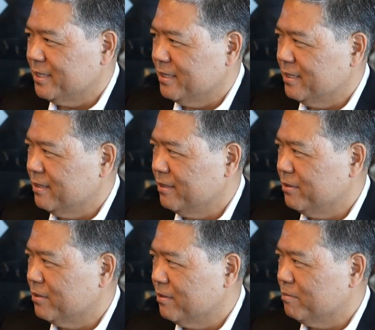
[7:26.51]
in
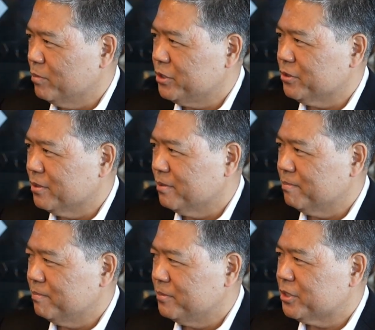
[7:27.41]
what
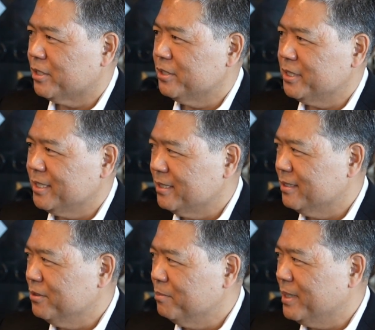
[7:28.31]
you're charging
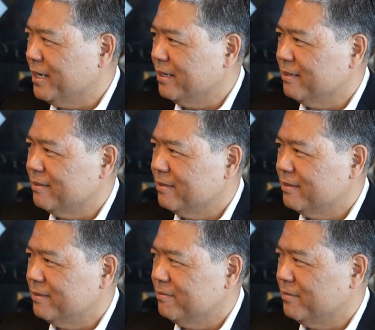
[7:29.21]
the new buyer
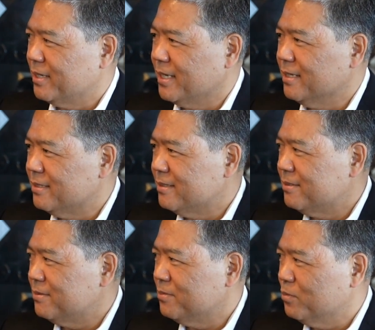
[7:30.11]

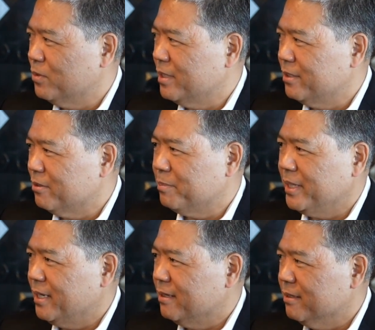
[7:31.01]
against what you're
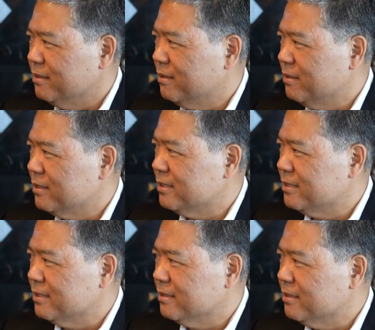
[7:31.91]
paying on the existing